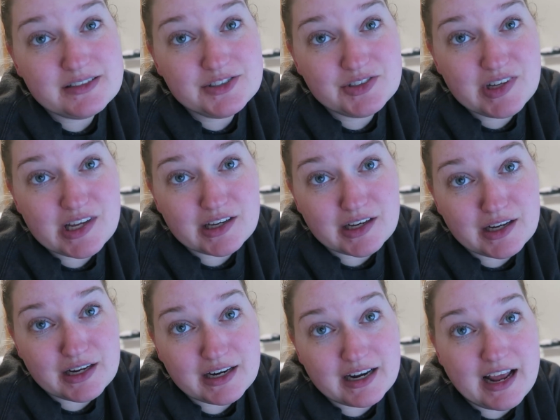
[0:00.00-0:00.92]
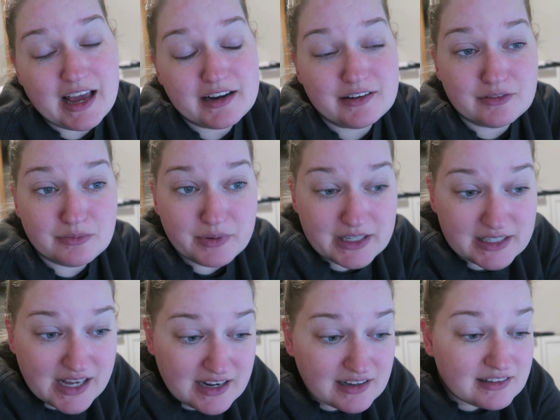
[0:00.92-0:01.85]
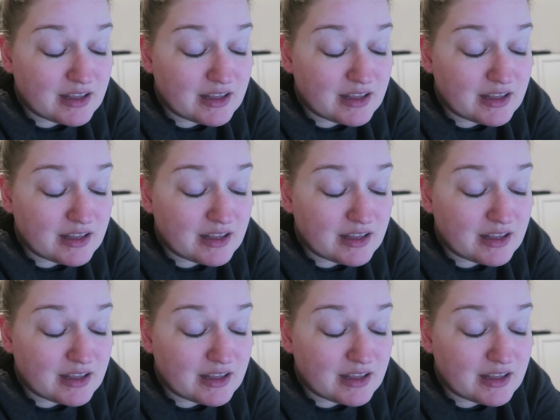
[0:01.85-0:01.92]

are doing good and had a good weekend.